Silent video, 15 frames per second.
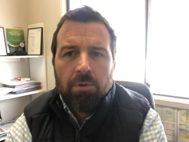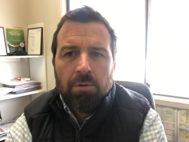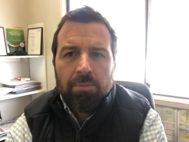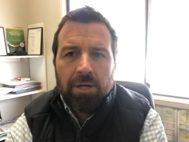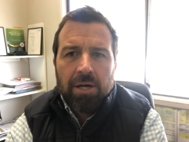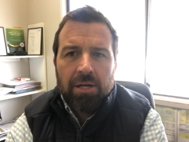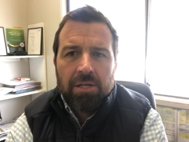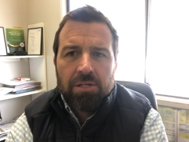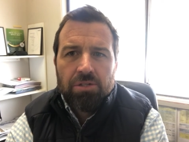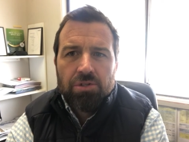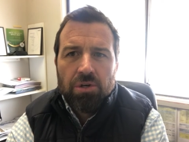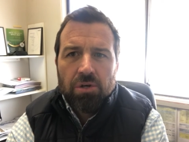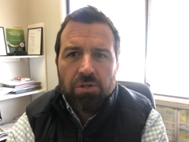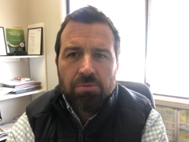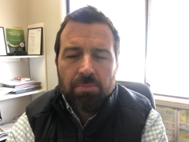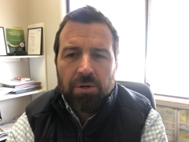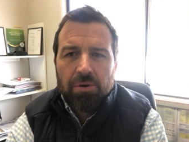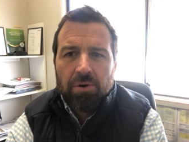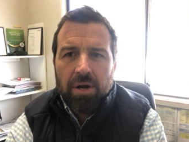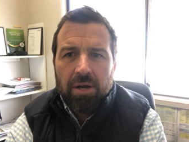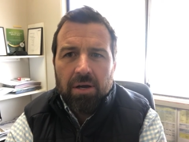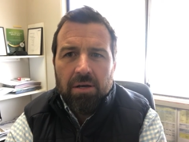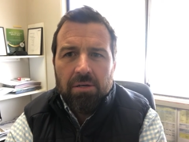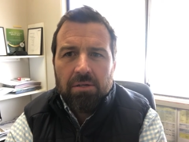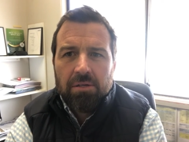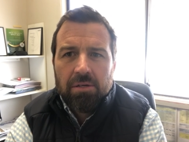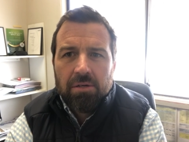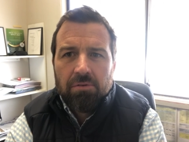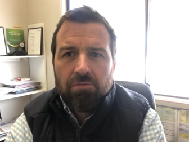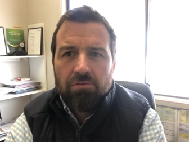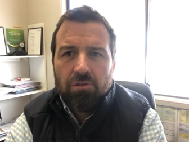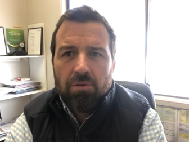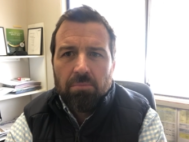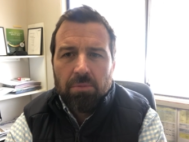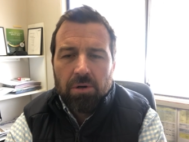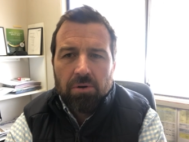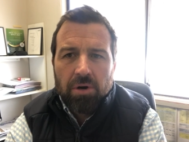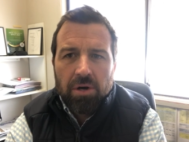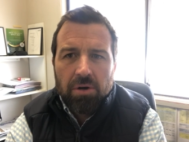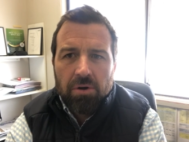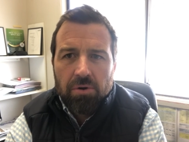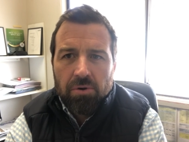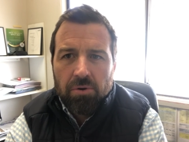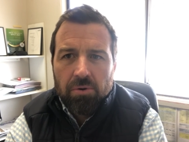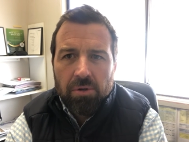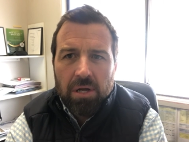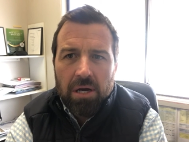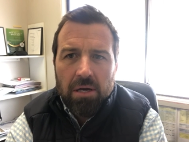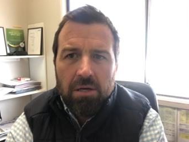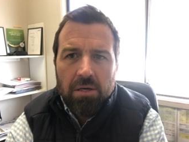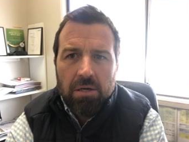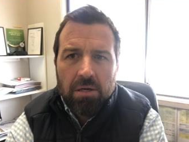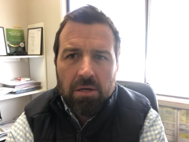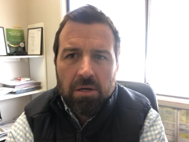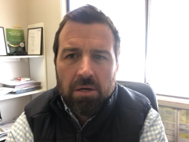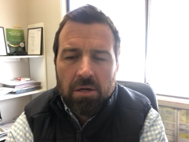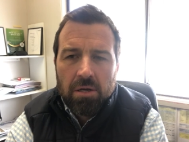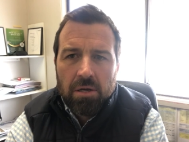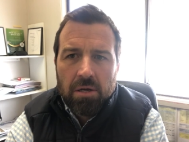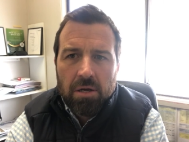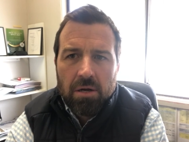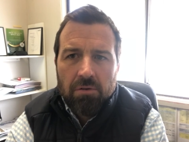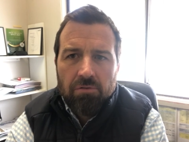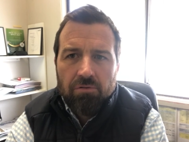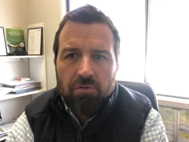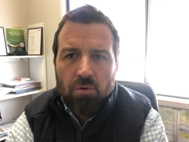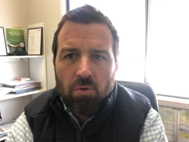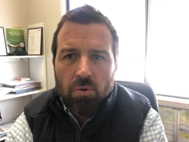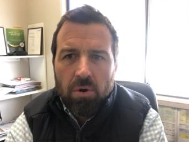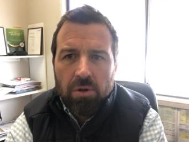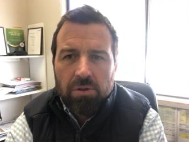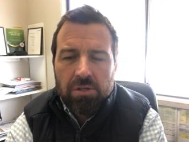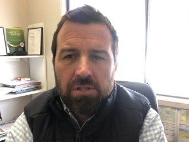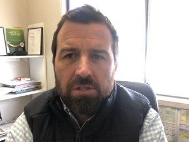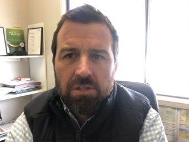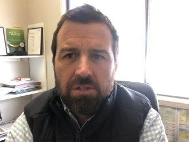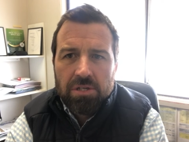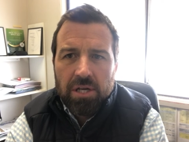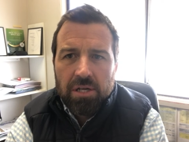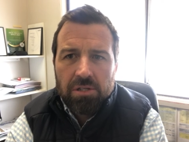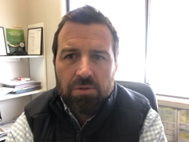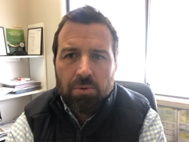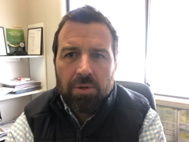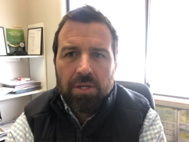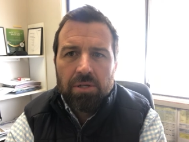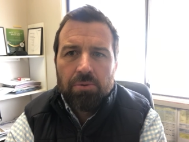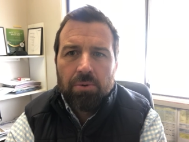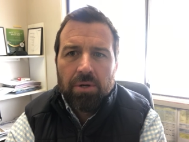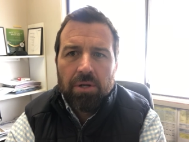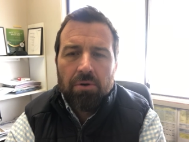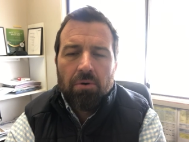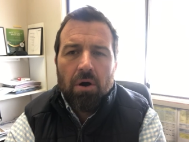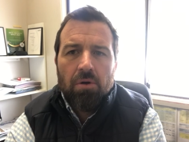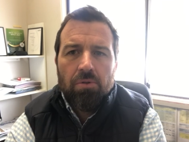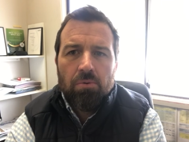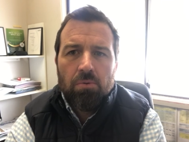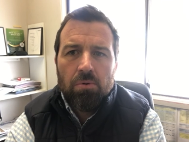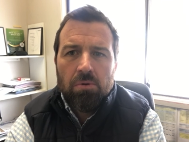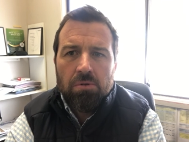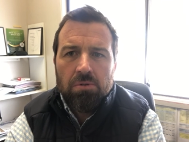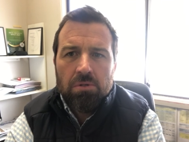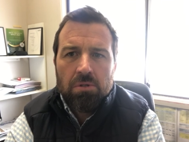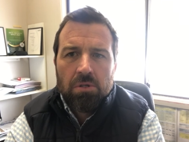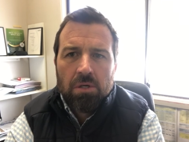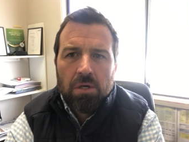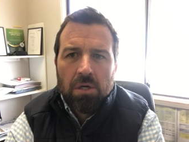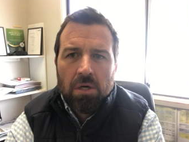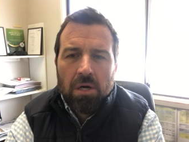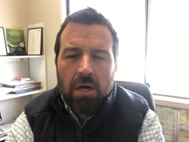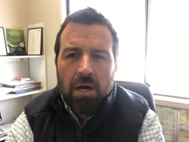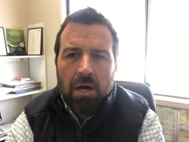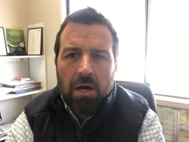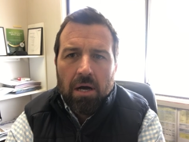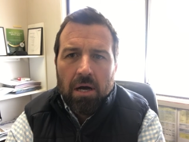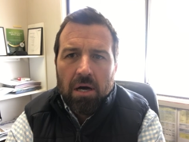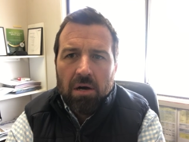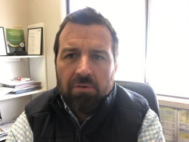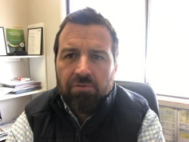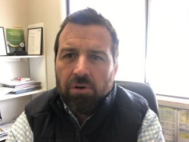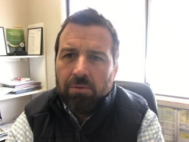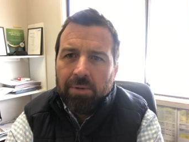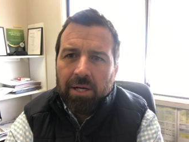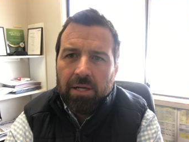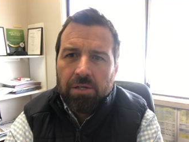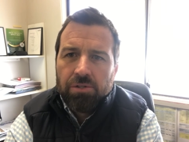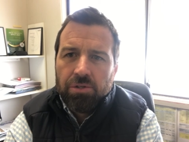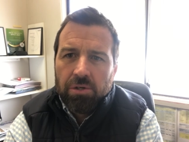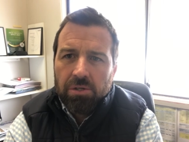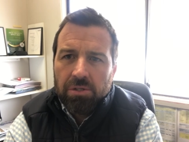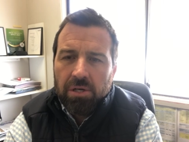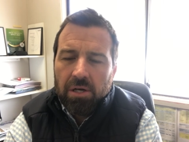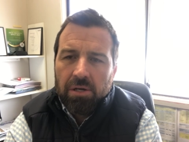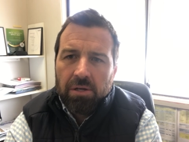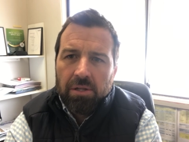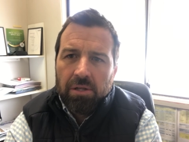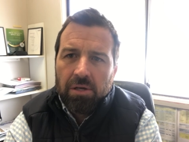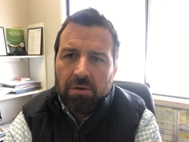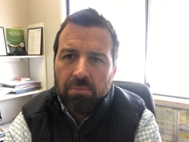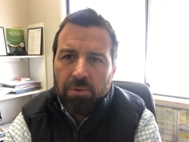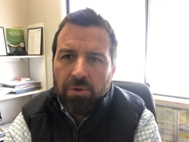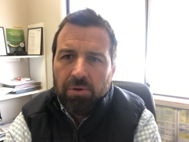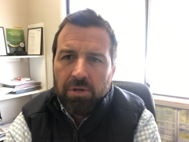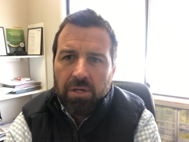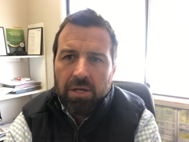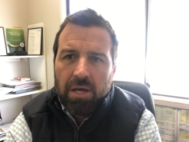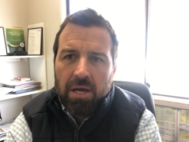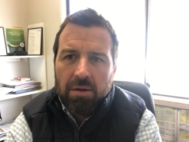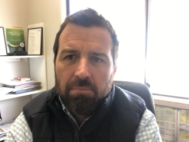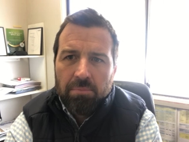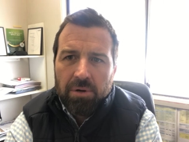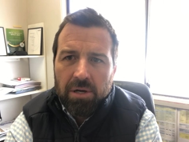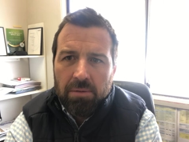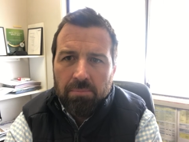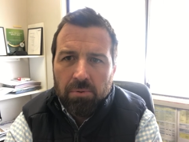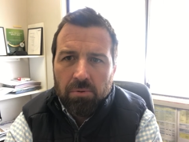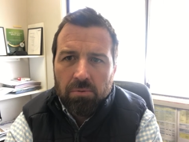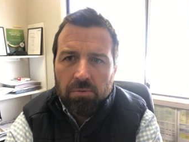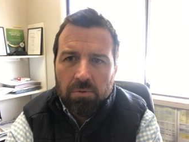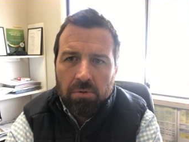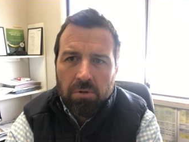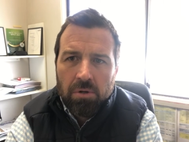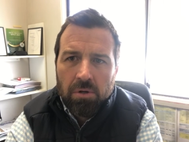nominating Josh McGregor from McGregor Gourlay for the Syngenta 2020 Growth Awards. Uh, I've nominated Josh under the Community and People